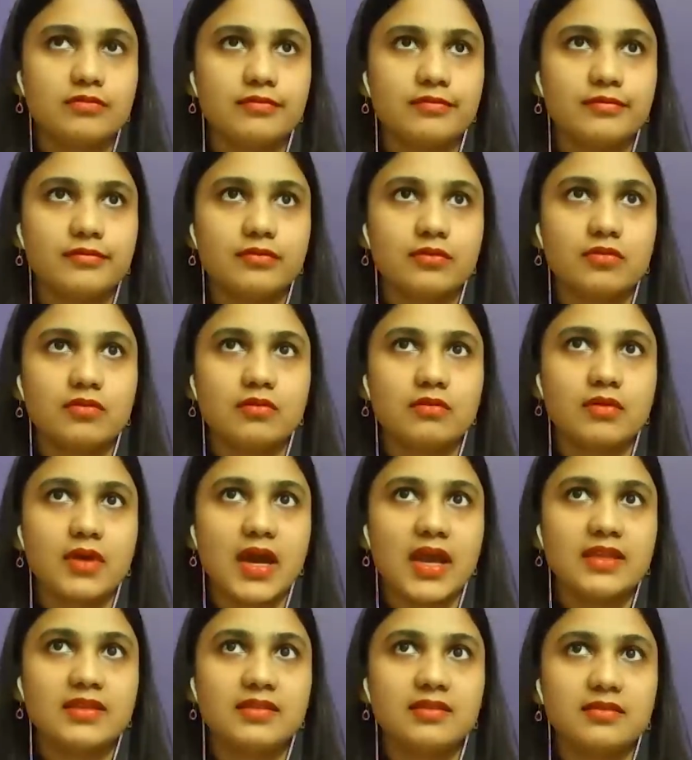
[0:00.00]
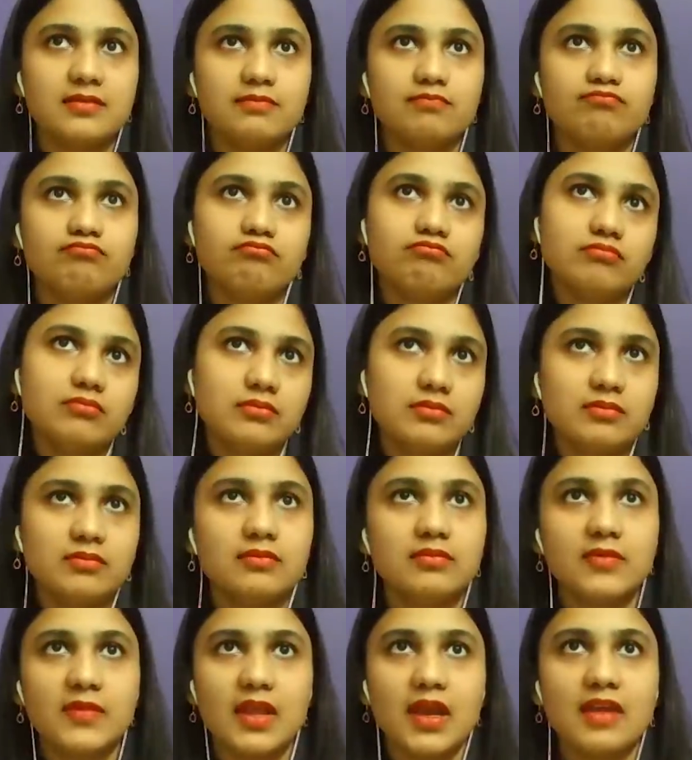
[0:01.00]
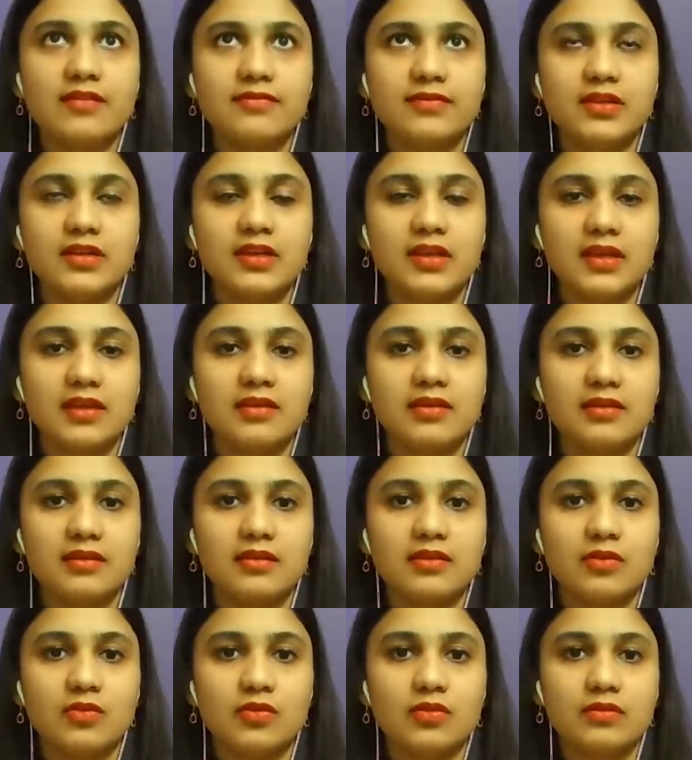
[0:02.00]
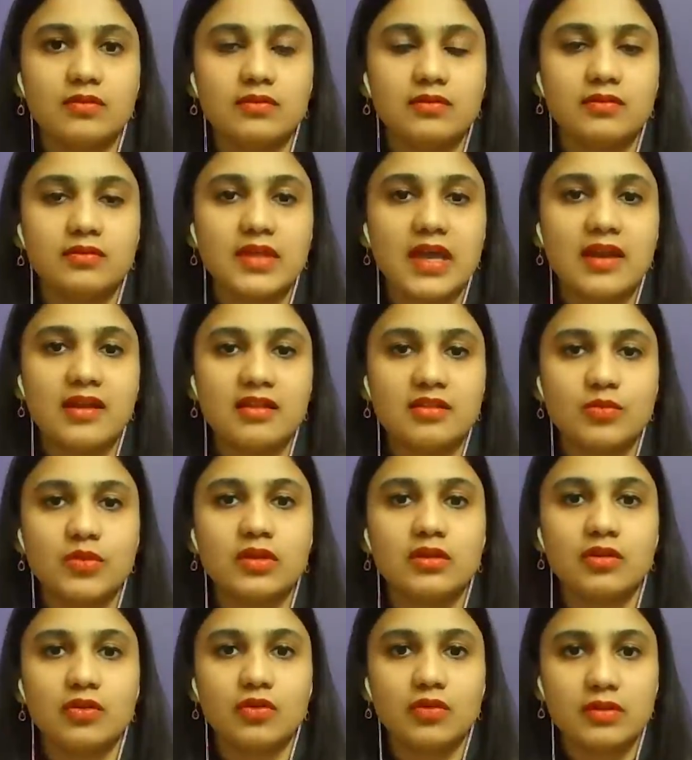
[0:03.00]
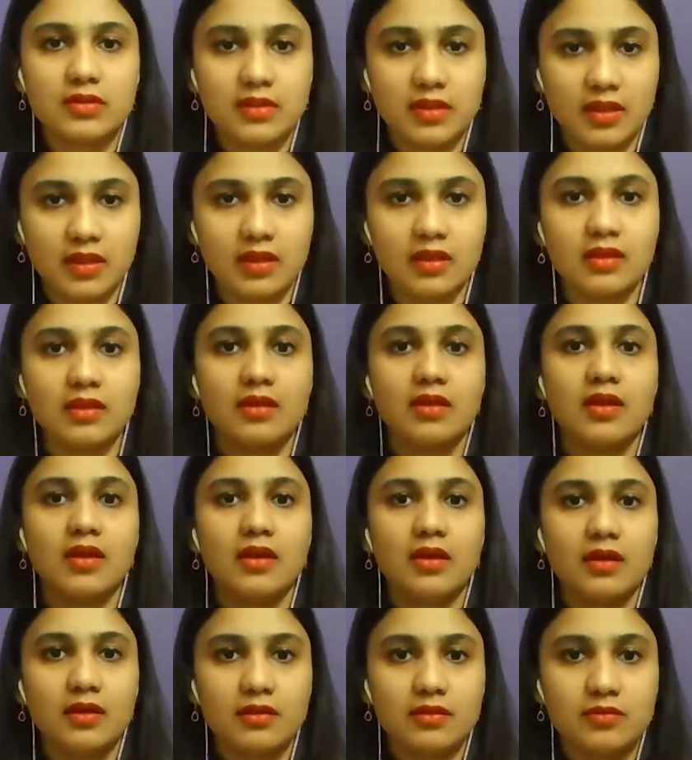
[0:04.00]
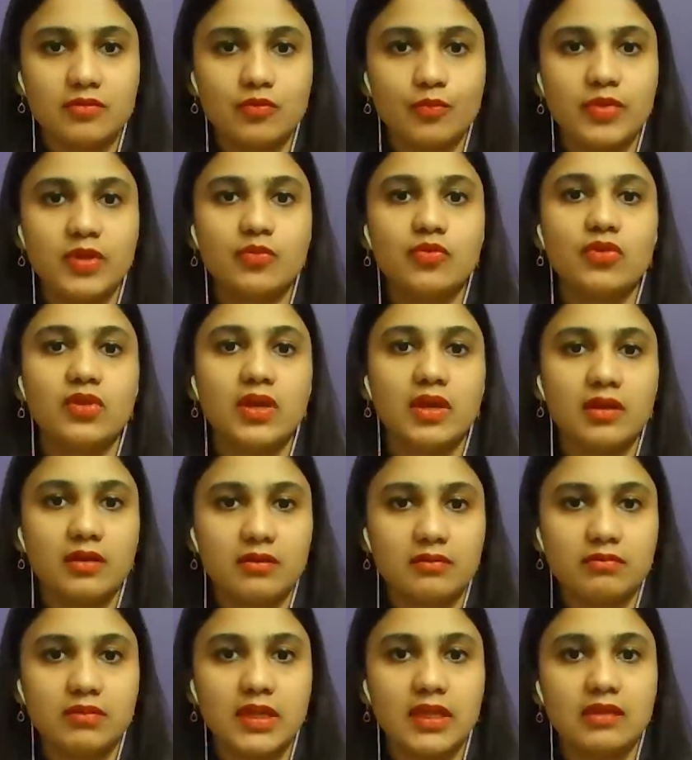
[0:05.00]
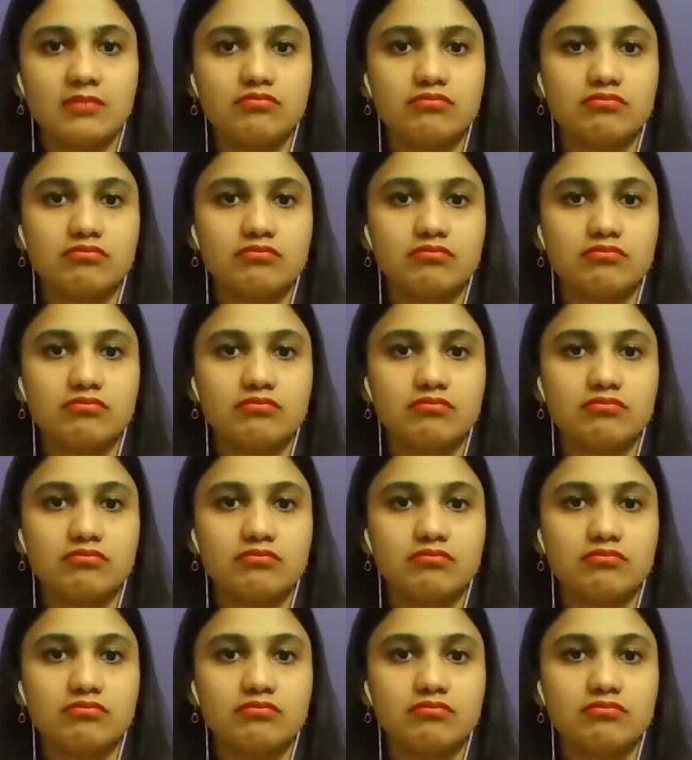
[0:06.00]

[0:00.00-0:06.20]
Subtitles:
So I feel like that has been a good thing. People are like